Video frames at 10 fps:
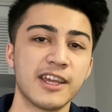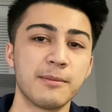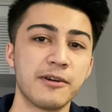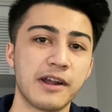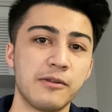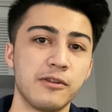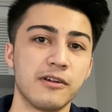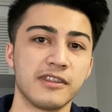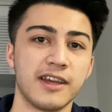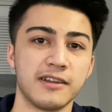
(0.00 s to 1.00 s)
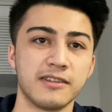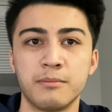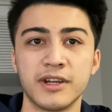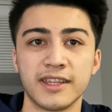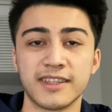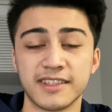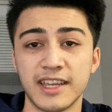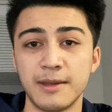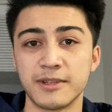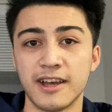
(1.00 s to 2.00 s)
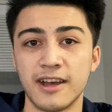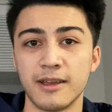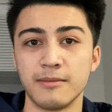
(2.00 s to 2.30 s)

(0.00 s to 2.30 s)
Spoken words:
about how long that is. But at the same time,